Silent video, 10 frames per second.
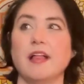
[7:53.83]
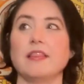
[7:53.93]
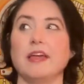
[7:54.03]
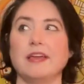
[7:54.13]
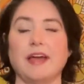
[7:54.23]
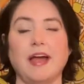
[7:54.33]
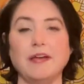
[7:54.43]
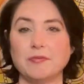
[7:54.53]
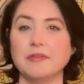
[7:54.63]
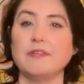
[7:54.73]
like, I
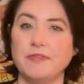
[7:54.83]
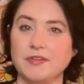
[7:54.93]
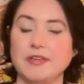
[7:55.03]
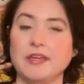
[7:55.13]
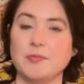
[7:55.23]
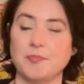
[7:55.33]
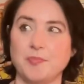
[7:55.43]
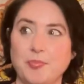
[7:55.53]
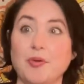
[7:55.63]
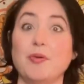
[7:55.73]
really feel like
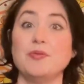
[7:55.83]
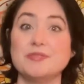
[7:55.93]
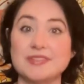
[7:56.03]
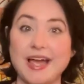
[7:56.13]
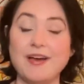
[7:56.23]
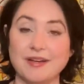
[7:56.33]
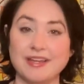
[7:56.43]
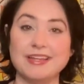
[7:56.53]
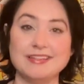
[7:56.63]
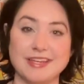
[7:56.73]
pulls out again,